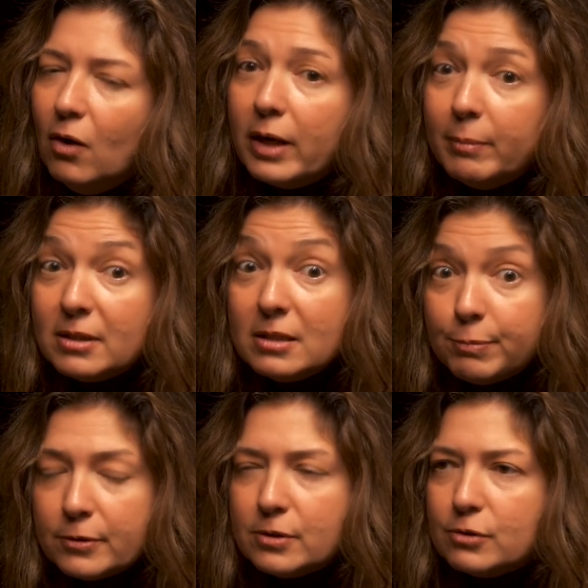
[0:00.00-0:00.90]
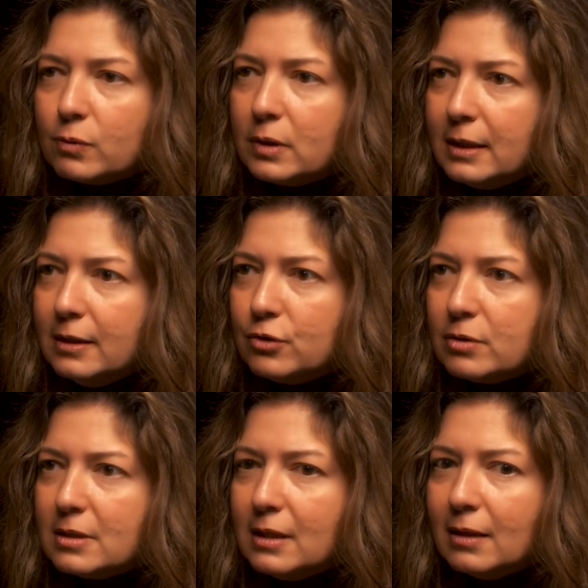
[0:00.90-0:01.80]
Okay, but this person's really
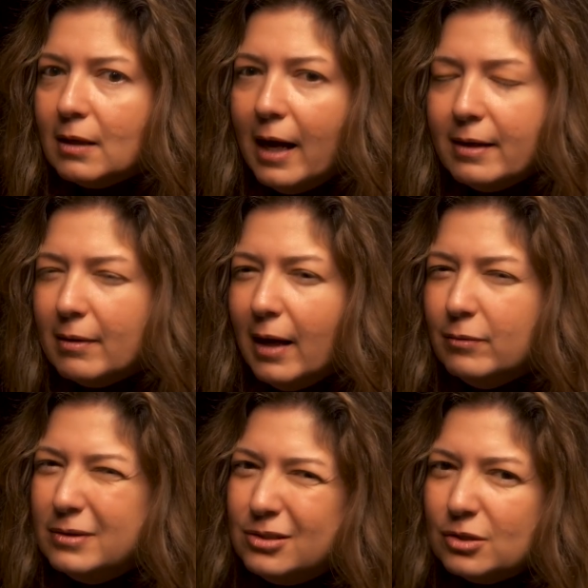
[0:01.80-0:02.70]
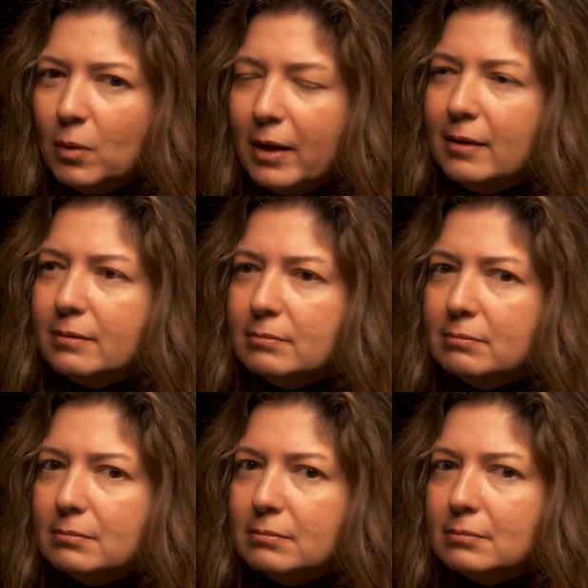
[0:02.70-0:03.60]
interesting. I really just want to
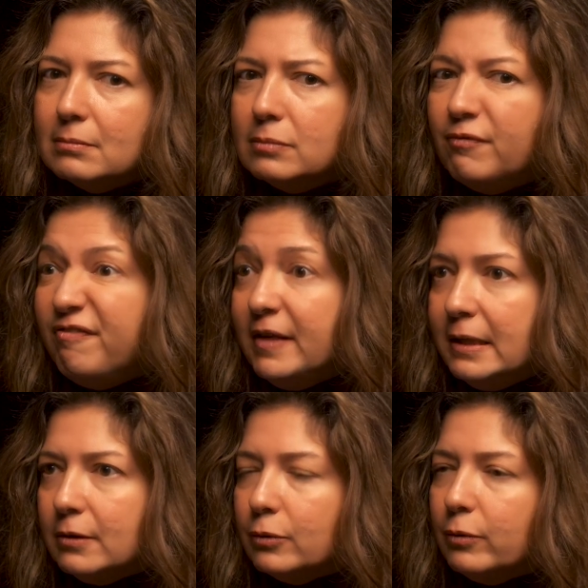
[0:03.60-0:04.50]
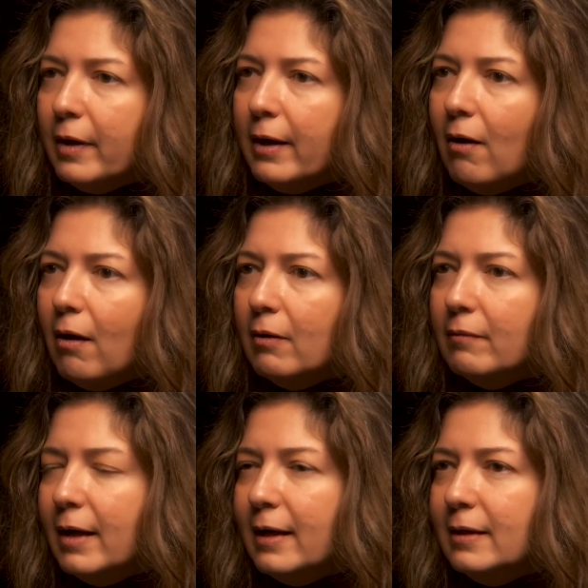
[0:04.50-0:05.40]
feel who they are,
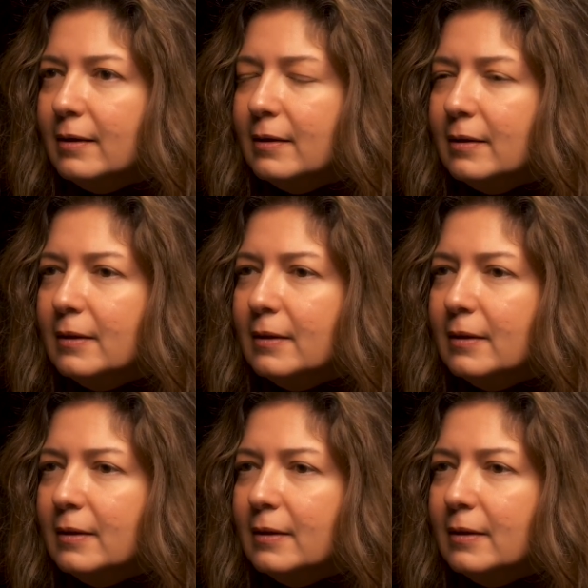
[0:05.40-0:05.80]
right?